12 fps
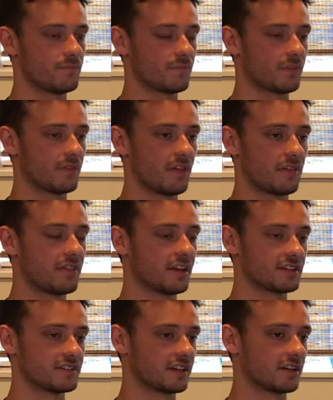the
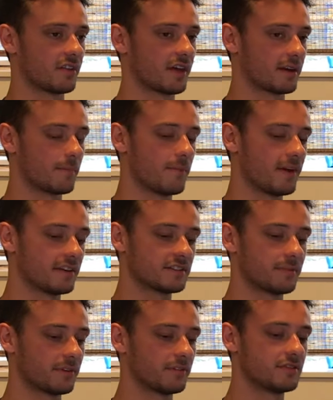things that could like make
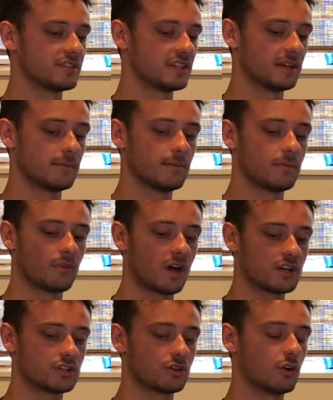something seem
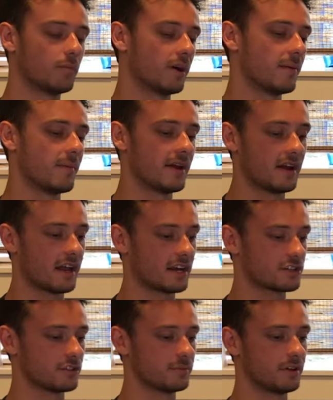logical, but it may not
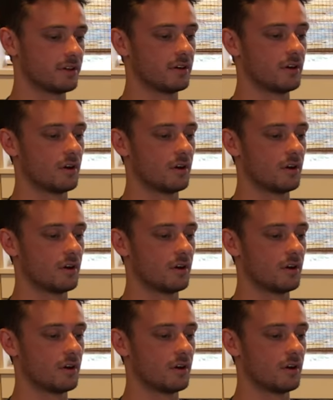actually be